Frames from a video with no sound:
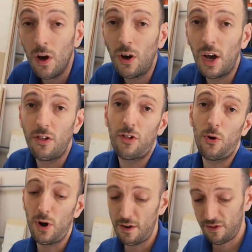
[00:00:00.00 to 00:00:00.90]
Okay,
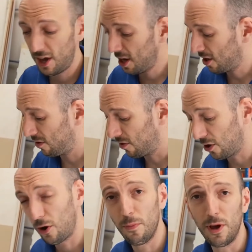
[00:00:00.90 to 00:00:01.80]
so I've taken the
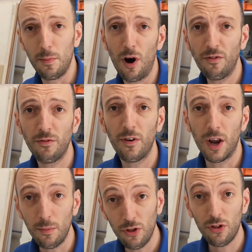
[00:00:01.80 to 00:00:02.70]
lower beam off,
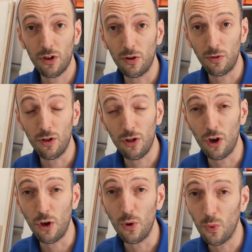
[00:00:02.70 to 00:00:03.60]
and I'm just going to
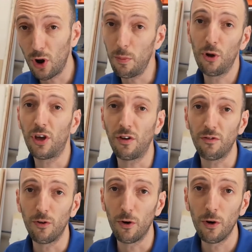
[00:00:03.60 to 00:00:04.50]
show you what I'm looking
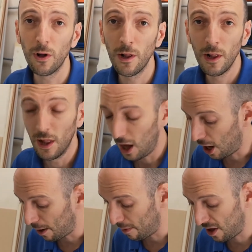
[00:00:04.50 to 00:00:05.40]
for
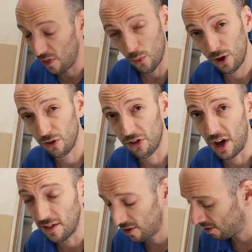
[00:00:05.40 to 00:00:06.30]
in the wheel
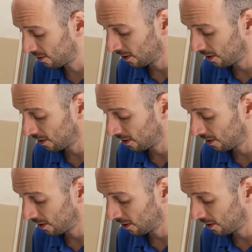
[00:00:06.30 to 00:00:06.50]
sets.